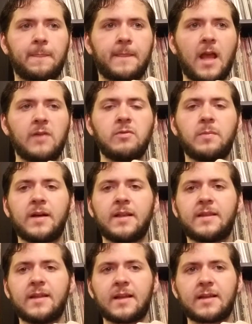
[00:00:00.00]
everybody
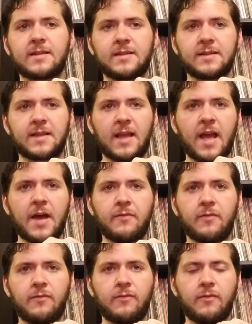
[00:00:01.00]
thinks that they have
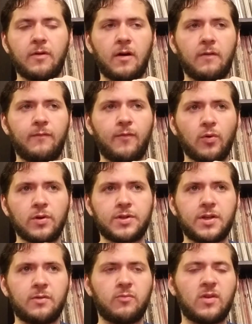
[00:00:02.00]
a
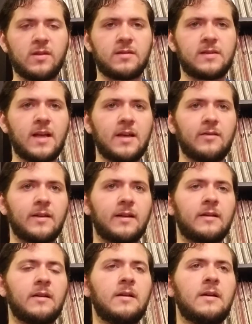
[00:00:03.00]
fortune when selling.
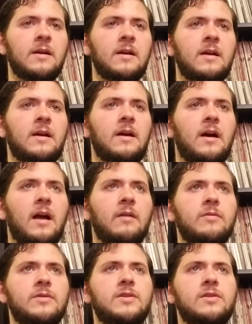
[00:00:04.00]
I
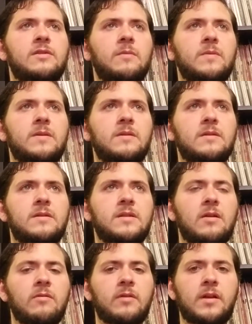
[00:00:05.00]
was just up at the
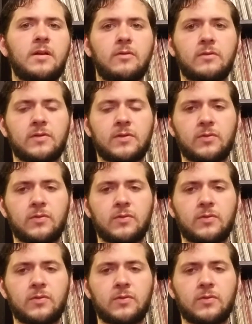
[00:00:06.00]
Syracuse